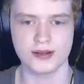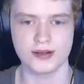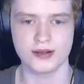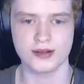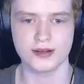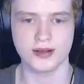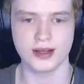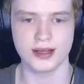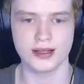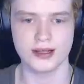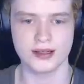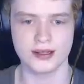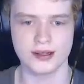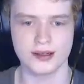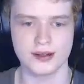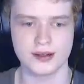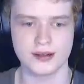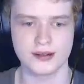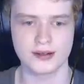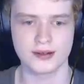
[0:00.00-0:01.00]
Like...
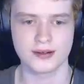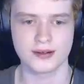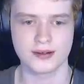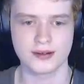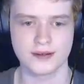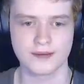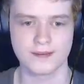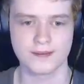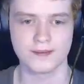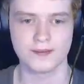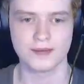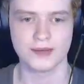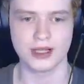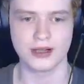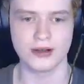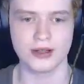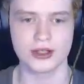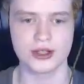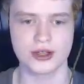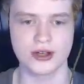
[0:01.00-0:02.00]
It
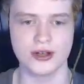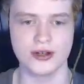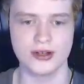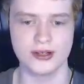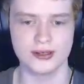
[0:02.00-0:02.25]
looks good.